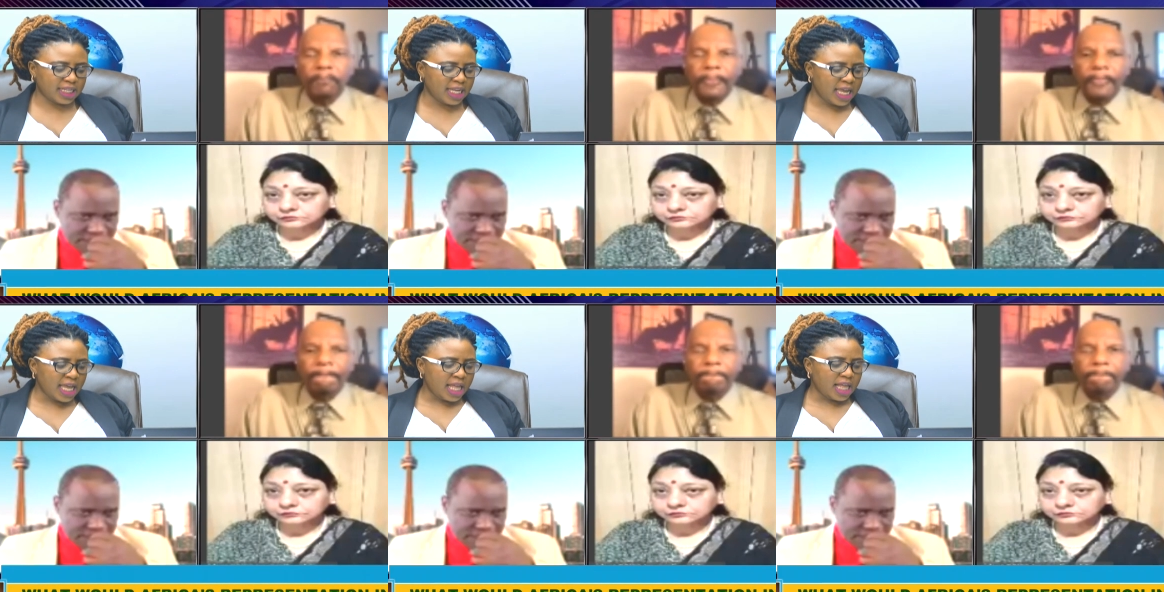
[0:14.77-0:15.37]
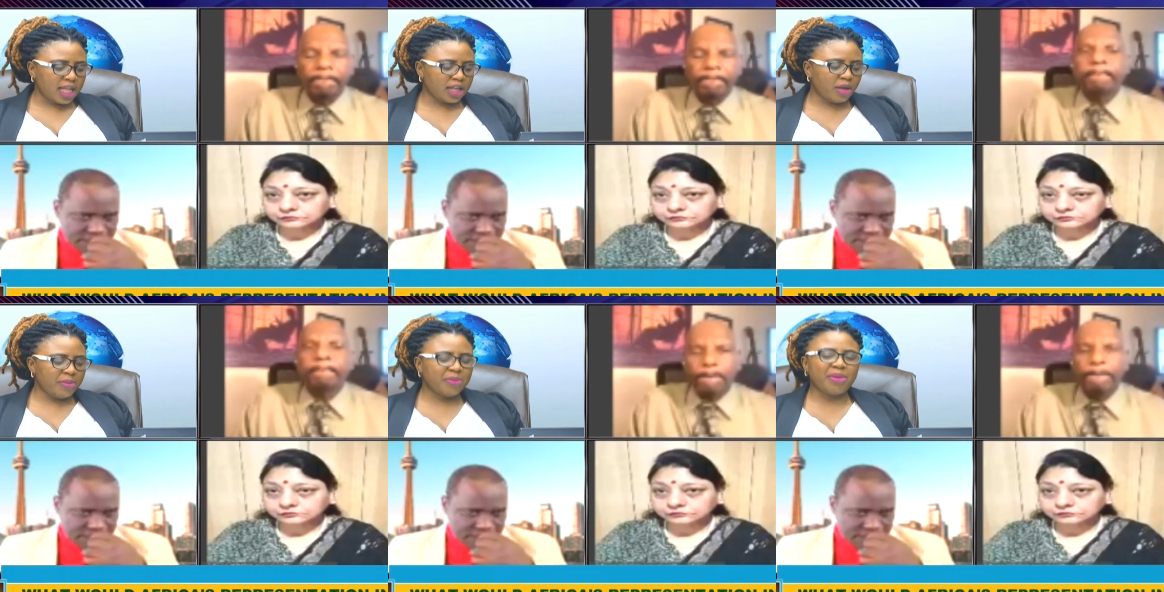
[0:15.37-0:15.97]
Speaker 1: Uh, uh,
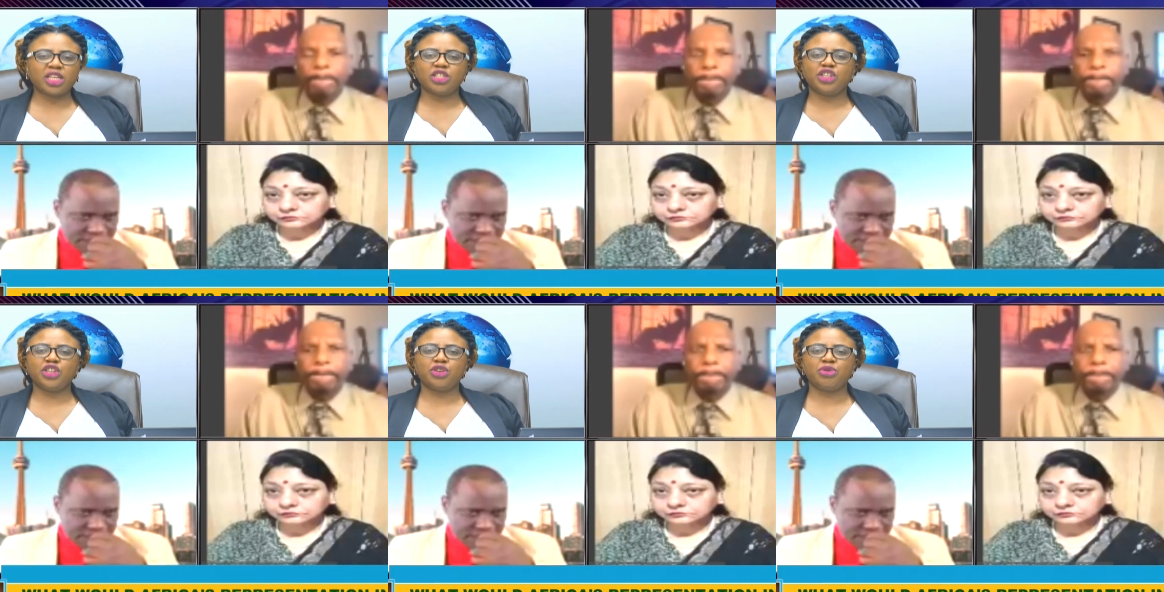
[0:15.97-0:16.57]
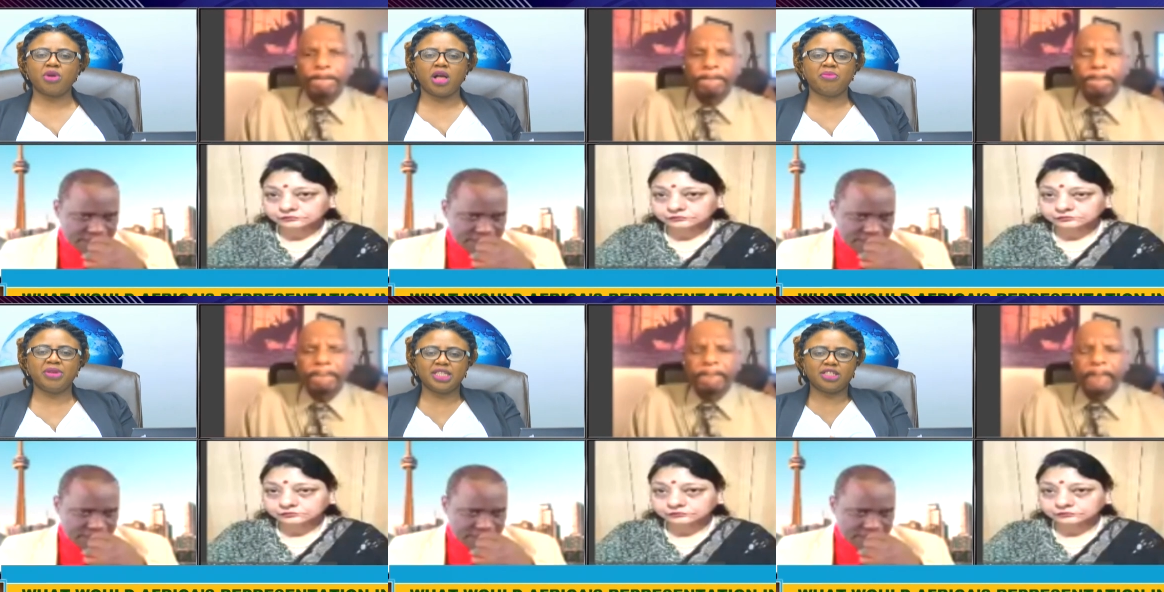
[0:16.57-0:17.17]
coming back to you, uh,
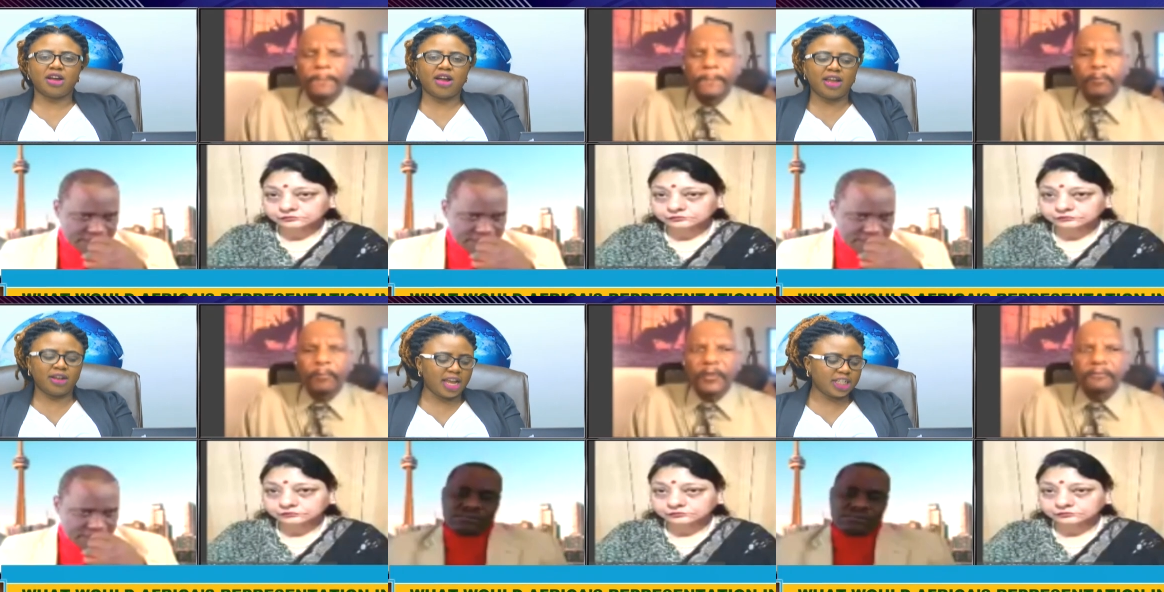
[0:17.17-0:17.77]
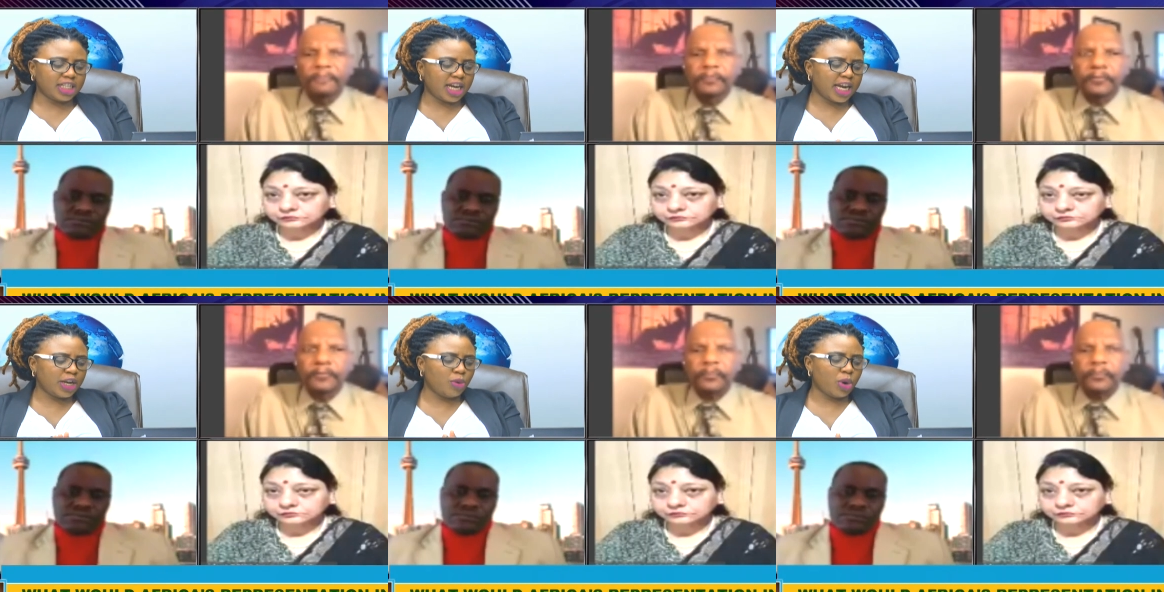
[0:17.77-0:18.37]
Mister Elijah
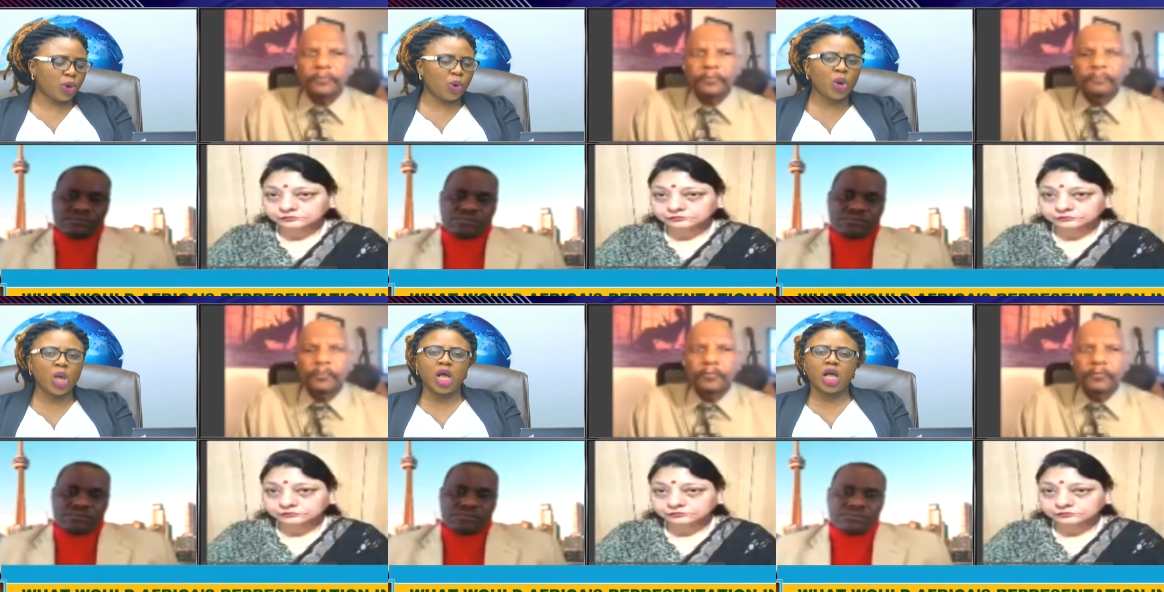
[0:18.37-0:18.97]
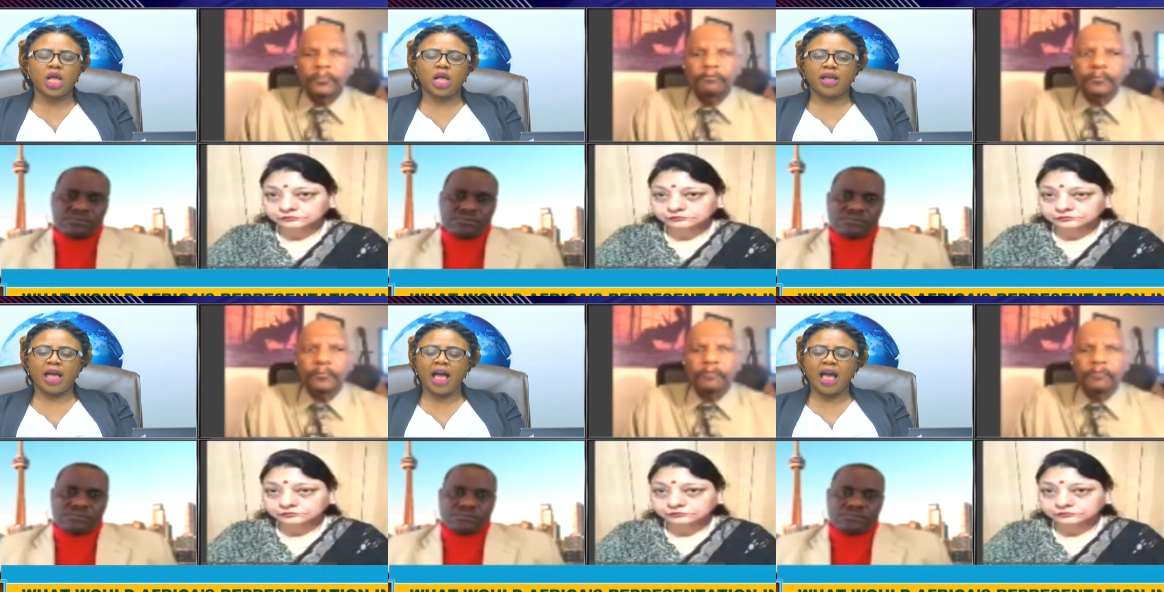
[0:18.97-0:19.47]
Enoku, uh,